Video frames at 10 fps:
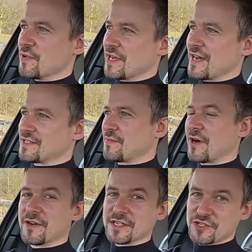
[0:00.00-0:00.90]
but it has
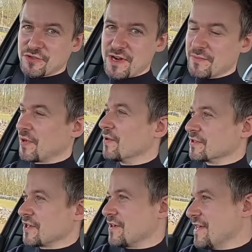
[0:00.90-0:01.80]
apparently a street
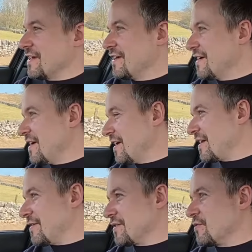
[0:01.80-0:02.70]
port on it.
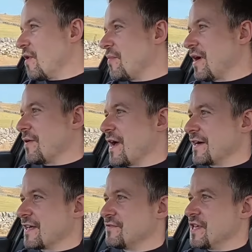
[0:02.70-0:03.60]
Now, I don't know what power
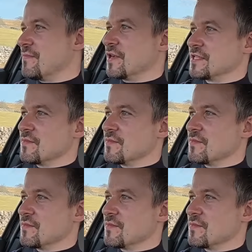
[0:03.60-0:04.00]
that gives it, but it's